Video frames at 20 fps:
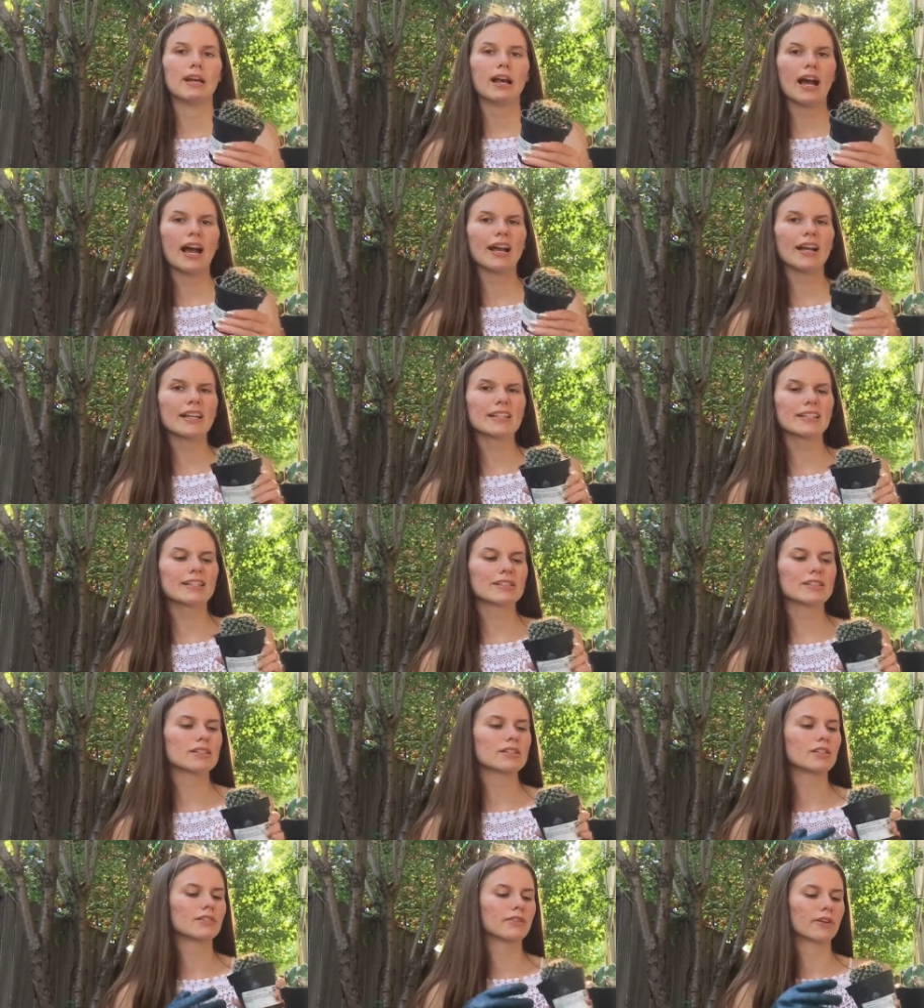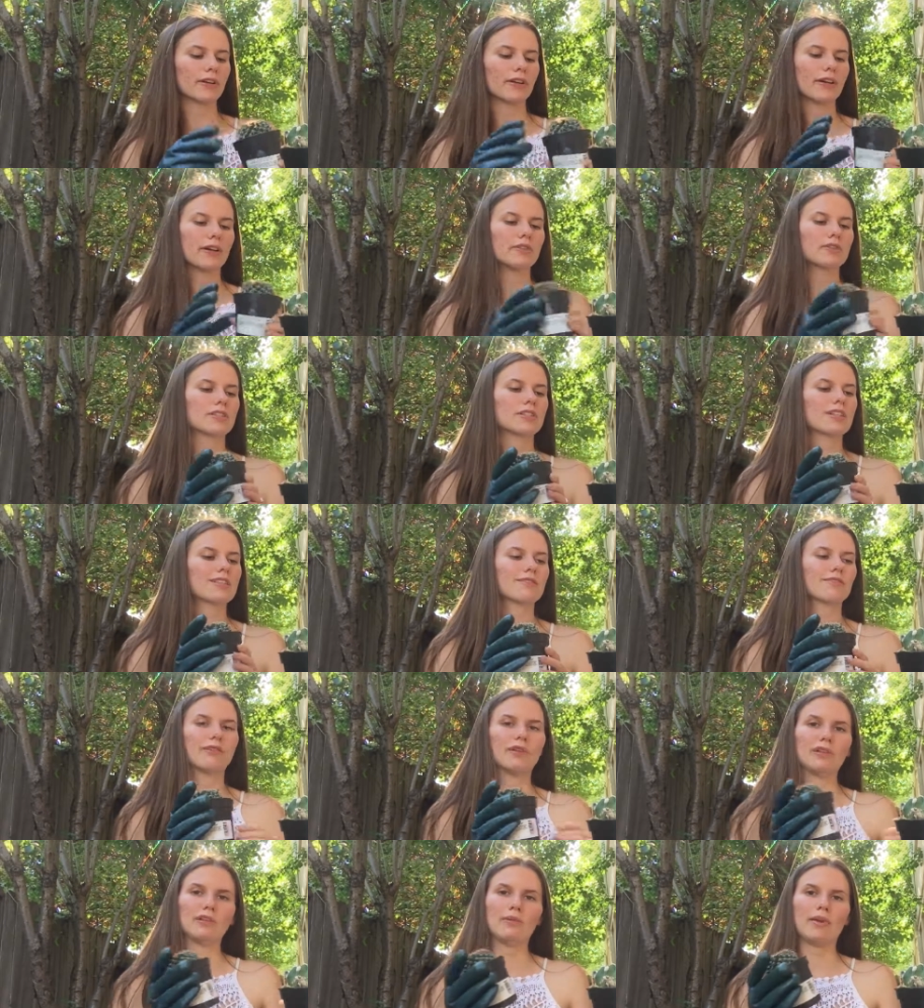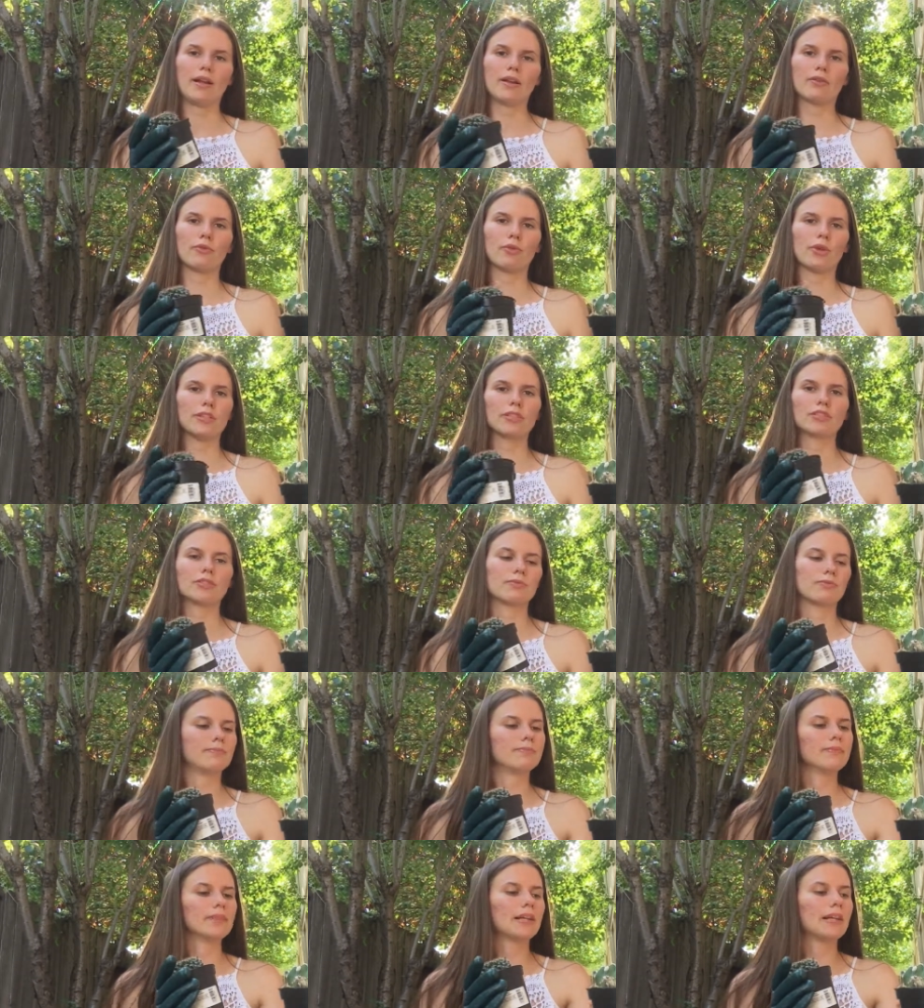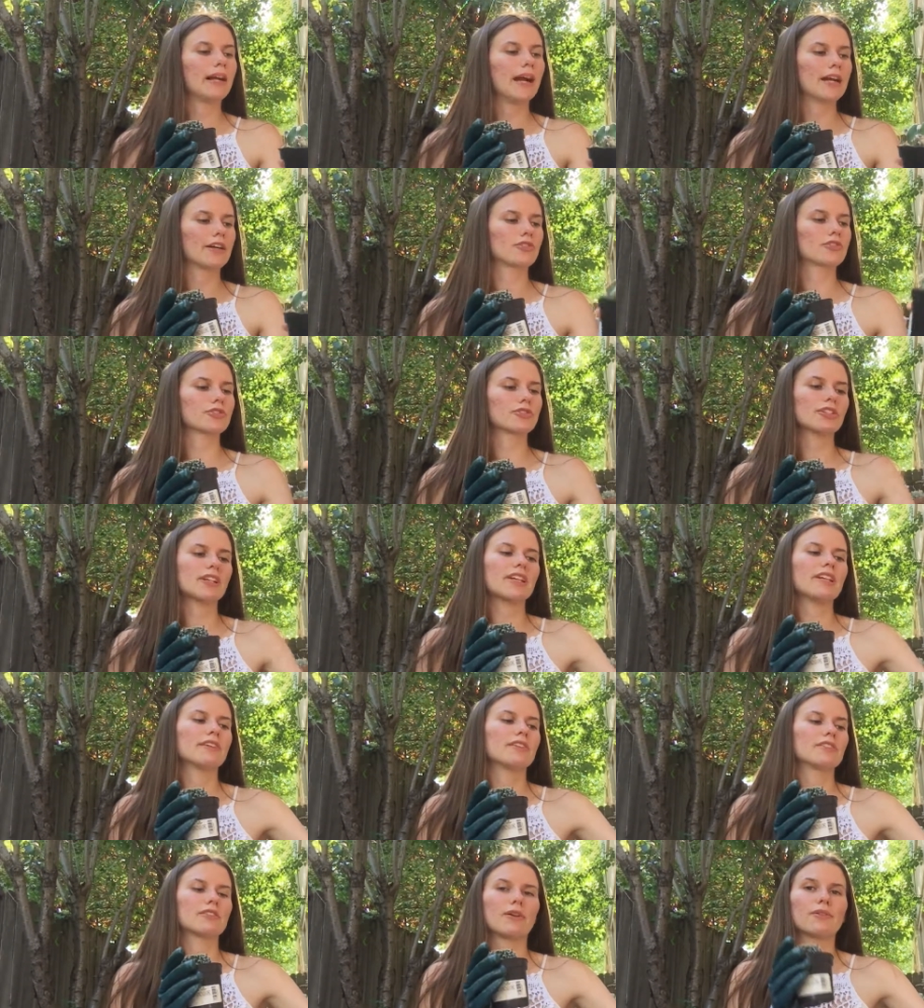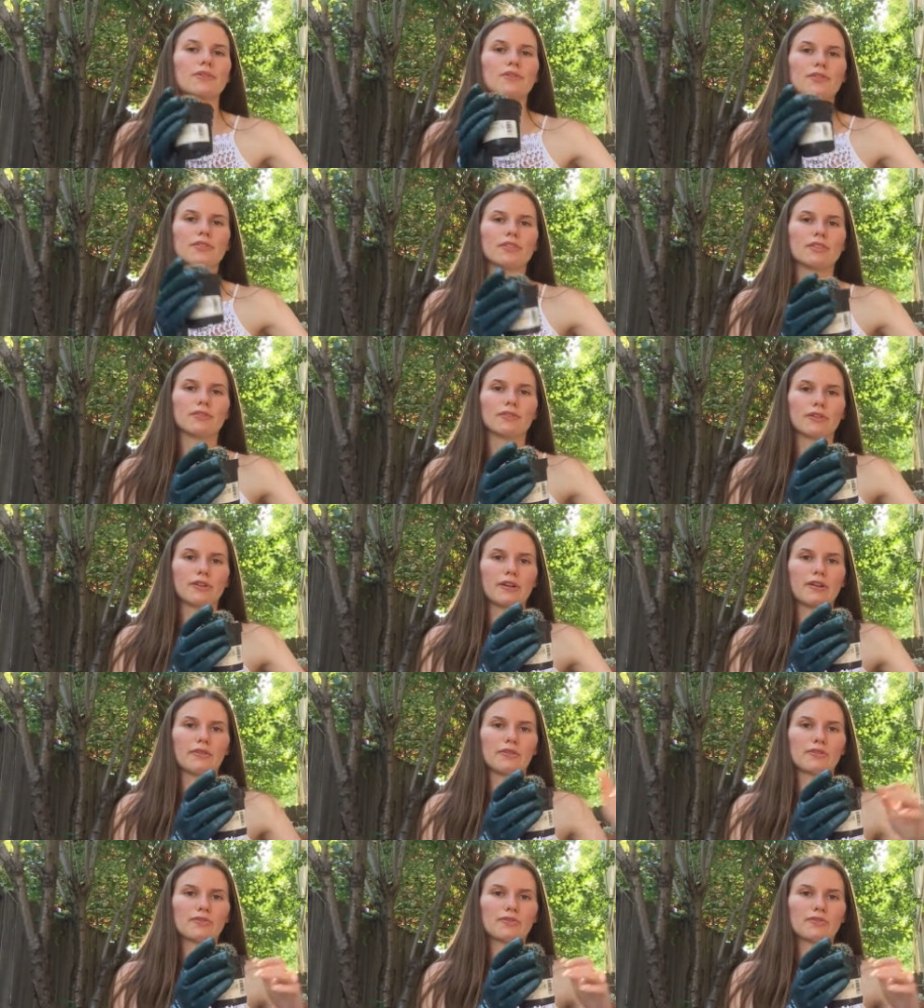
I guess it's a silver rose. Doesn't really matter which, actually. So I'll do the silver arrows